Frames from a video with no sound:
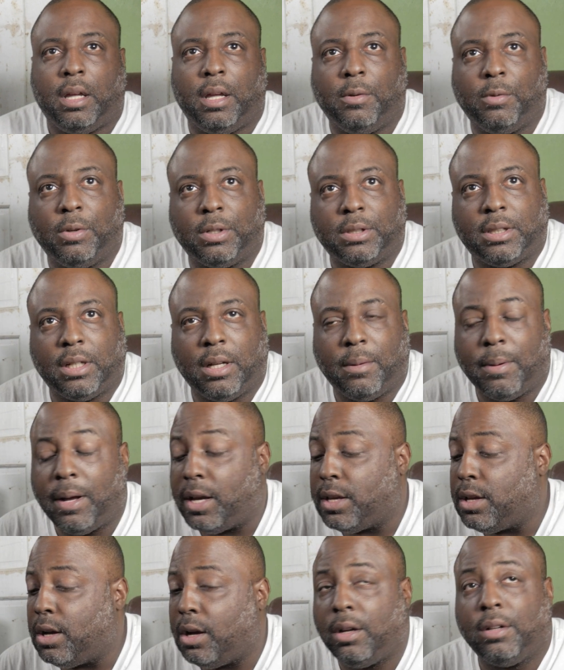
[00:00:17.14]
Hey, what's up?
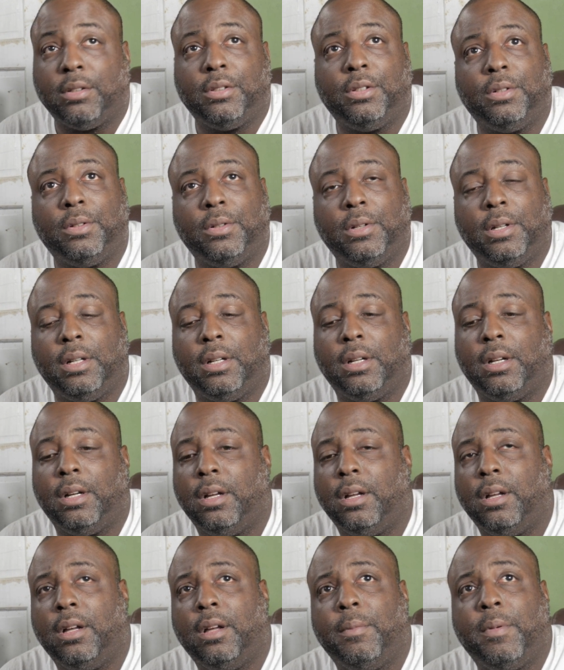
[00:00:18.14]
How y'all doing?
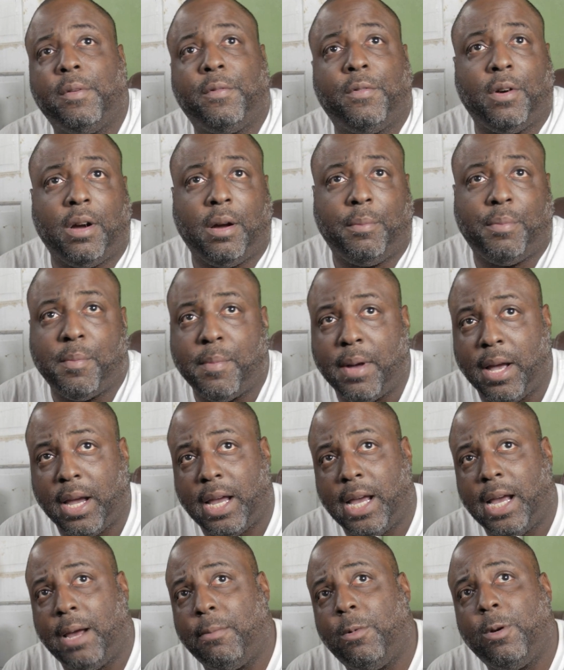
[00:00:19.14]
Uh, before I put my
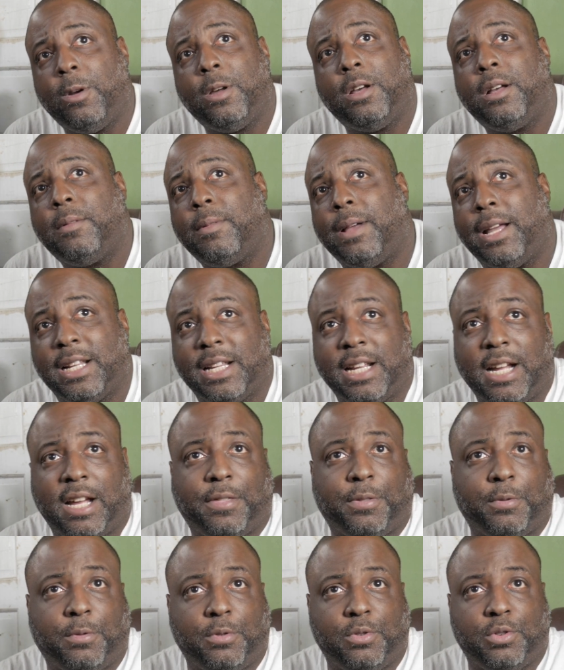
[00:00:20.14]
camera up, I
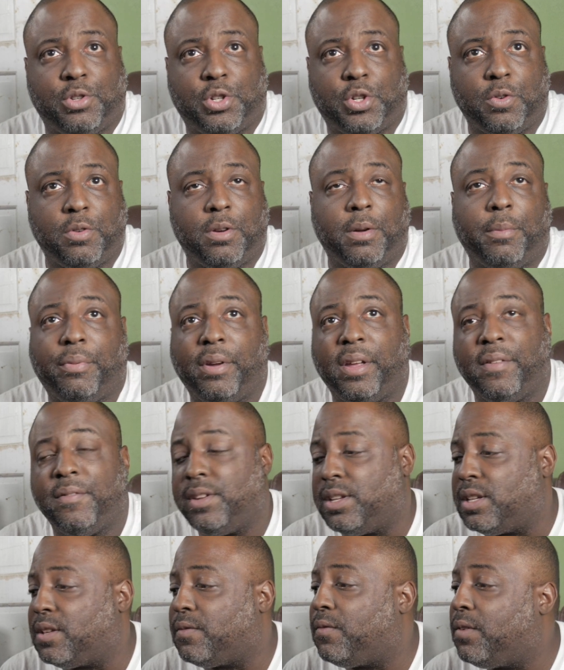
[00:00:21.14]
got through shooting a
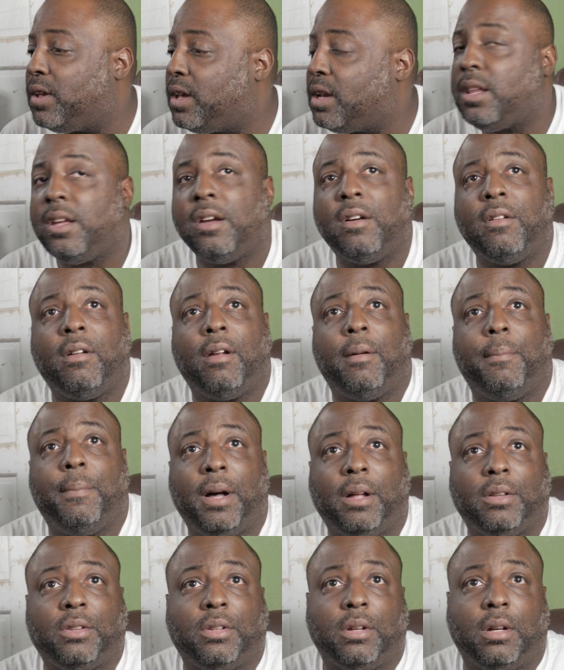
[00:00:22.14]
previous video. I'm
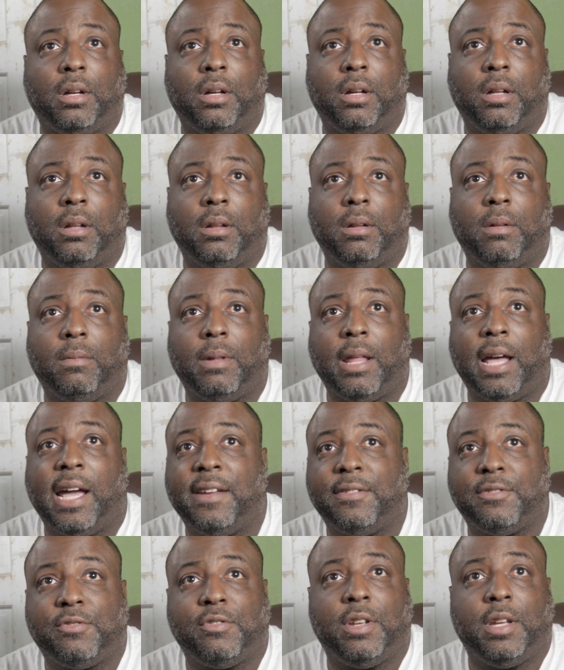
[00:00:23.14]
about to um,
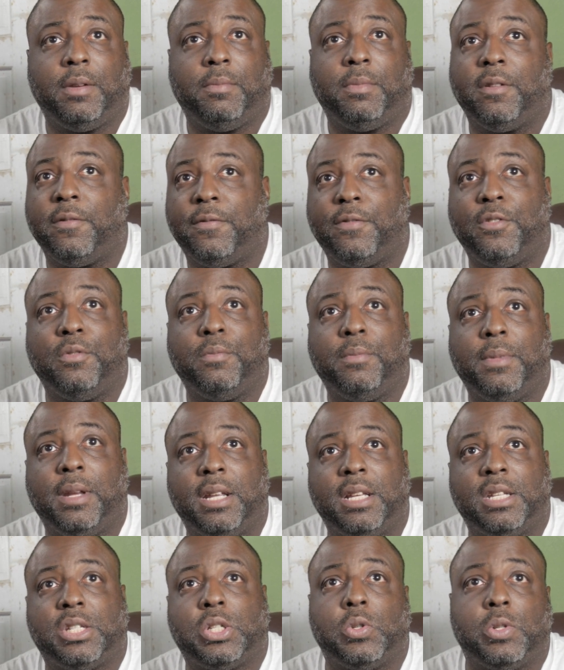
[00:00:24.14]
live stream in a few
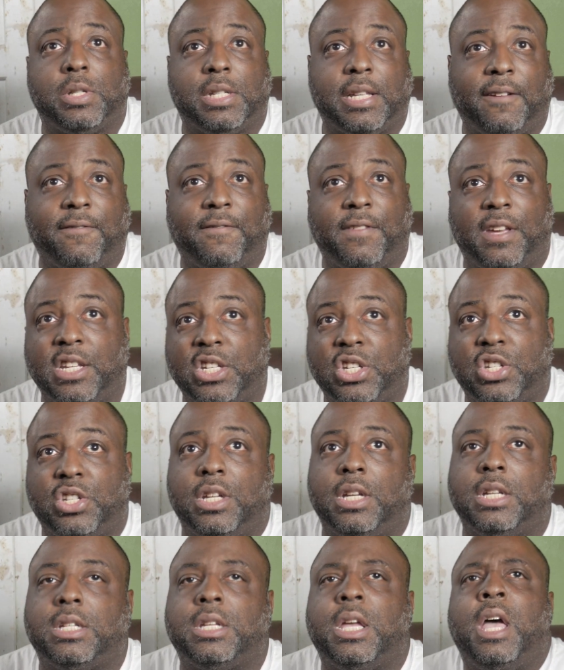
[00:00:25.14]
minutes as soon as I finish
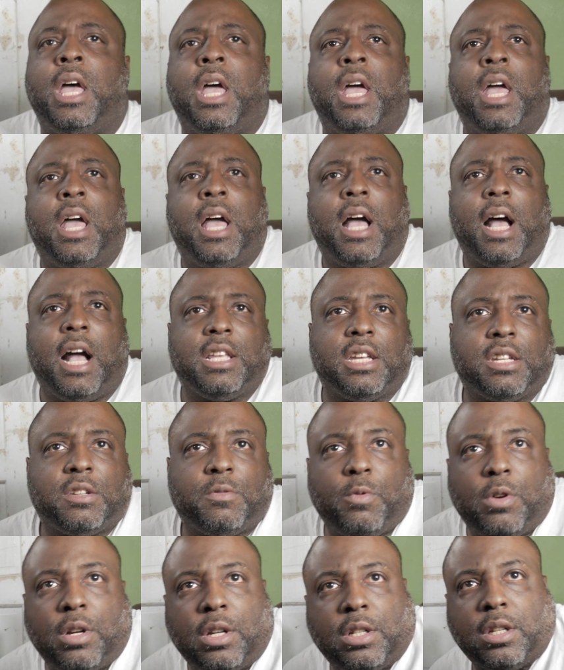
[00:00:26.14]
this. I
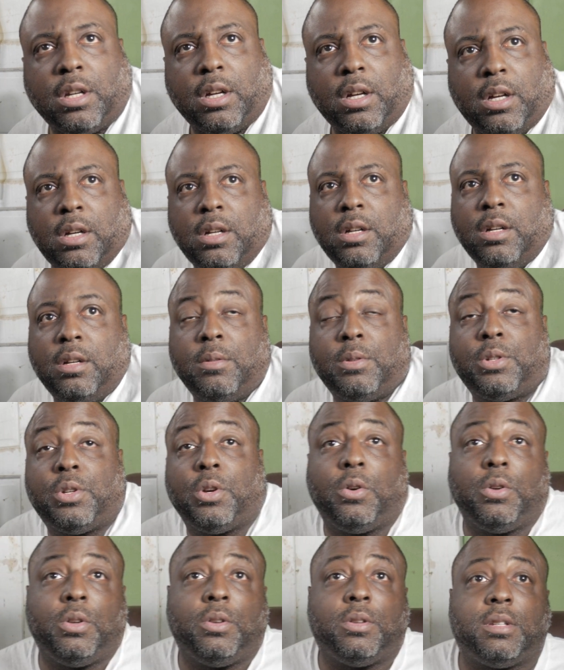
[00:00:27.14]
just wanted to um,
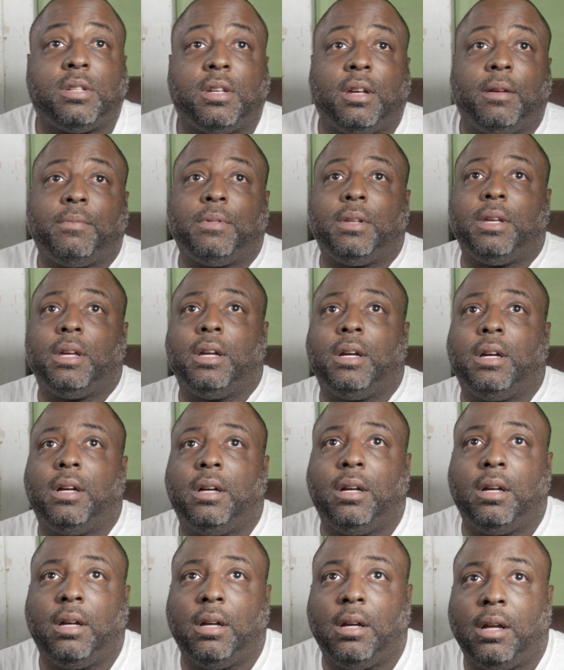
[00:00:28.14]
show you something
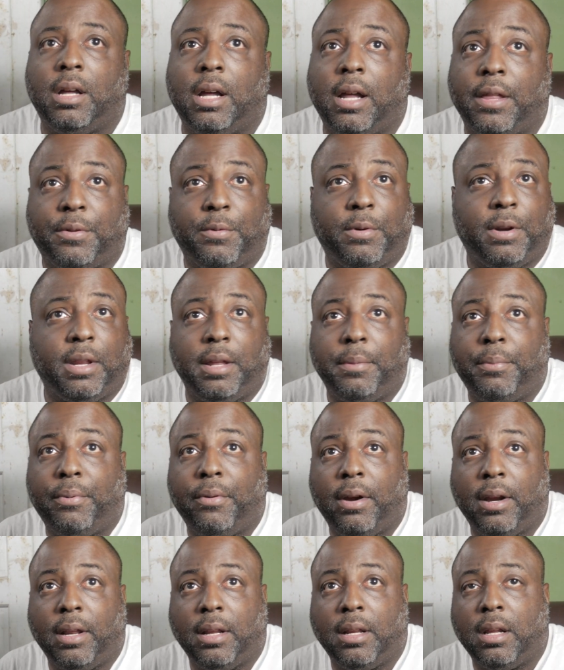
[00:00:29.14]
uh, I 3D
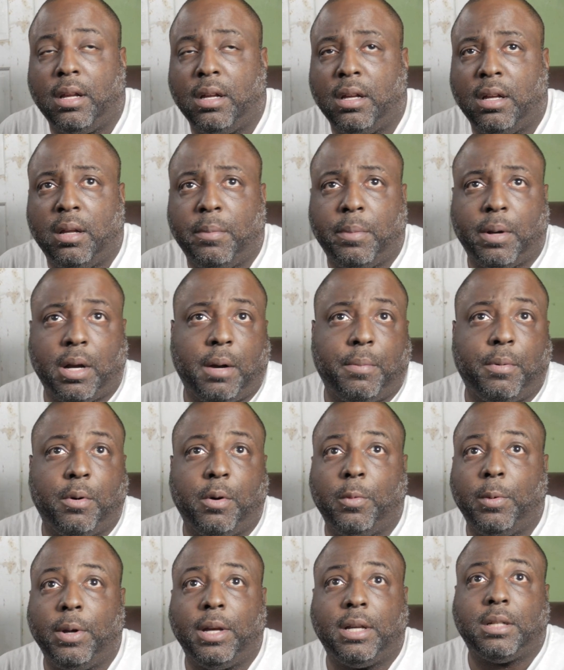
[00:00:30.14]
printed um, a
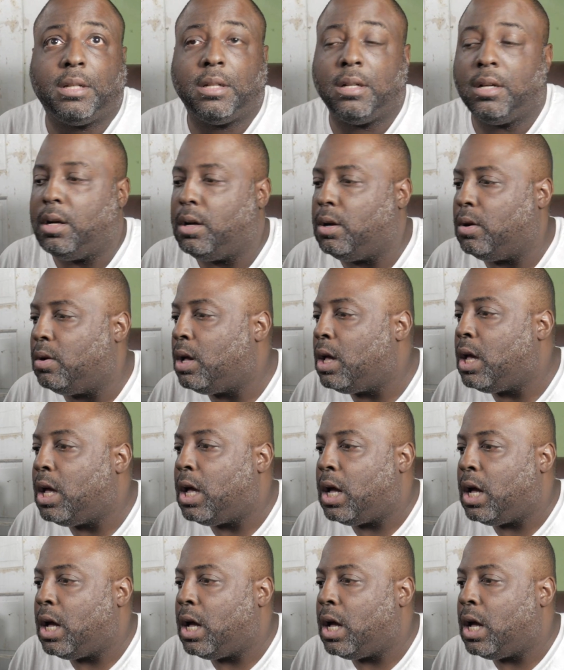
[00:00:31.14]
couple of weeks ago.